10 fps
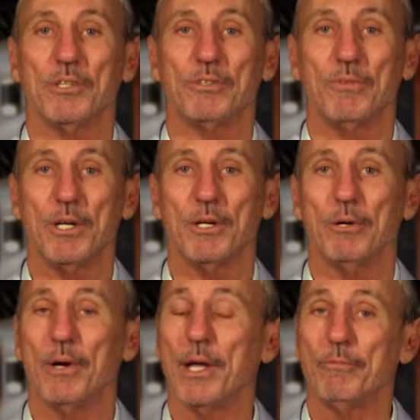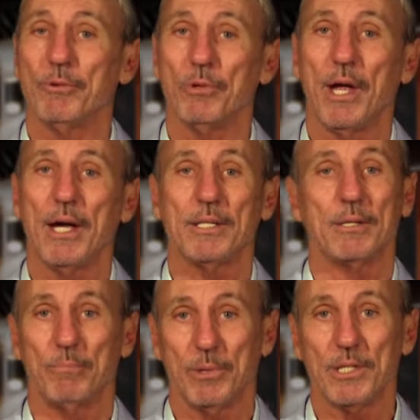this video, and if you liked
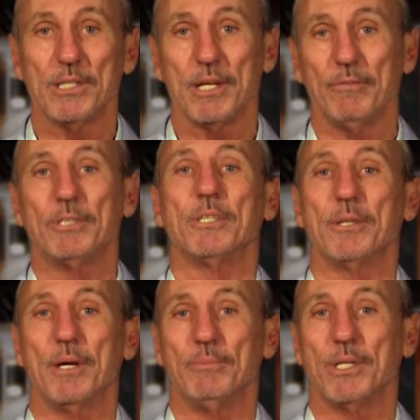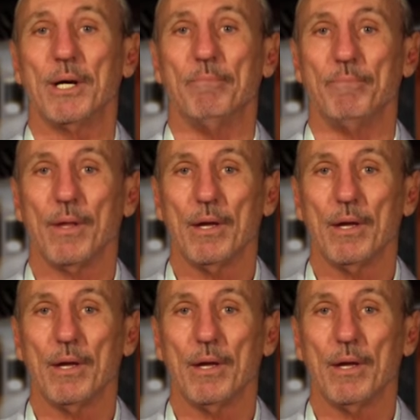it, please give us a thumbs up.